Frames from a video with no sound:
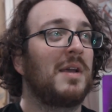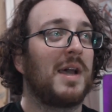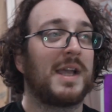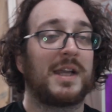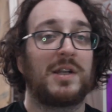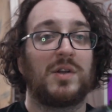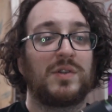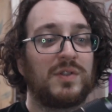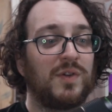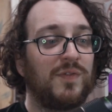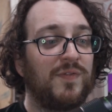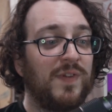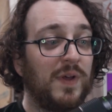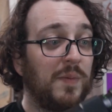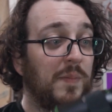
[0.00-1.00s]
I can also
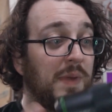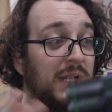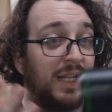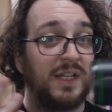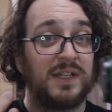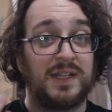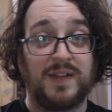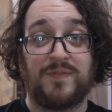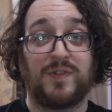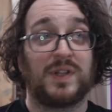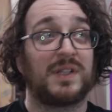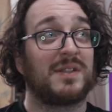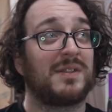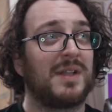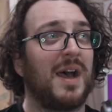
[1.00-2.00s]
film
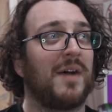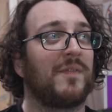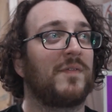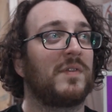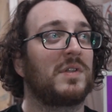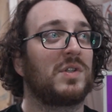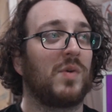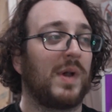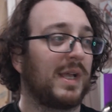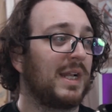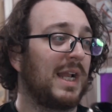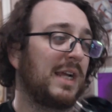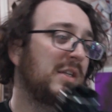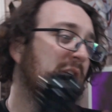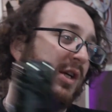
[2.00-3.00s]
different stuff. So I can
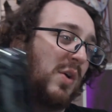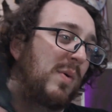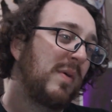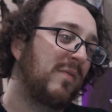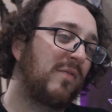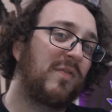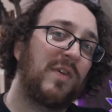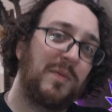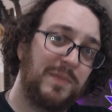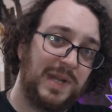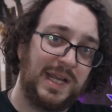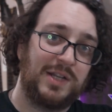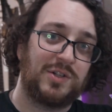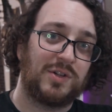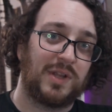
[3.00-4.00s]
actually go out and film
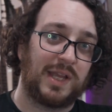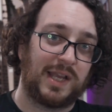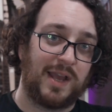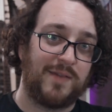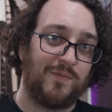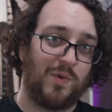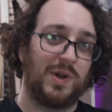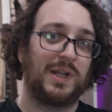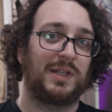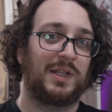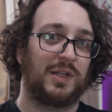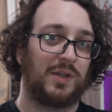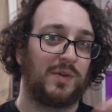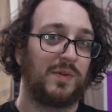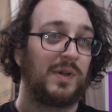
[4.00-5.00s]
nature like I've wanted to
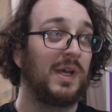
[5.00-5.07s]
do.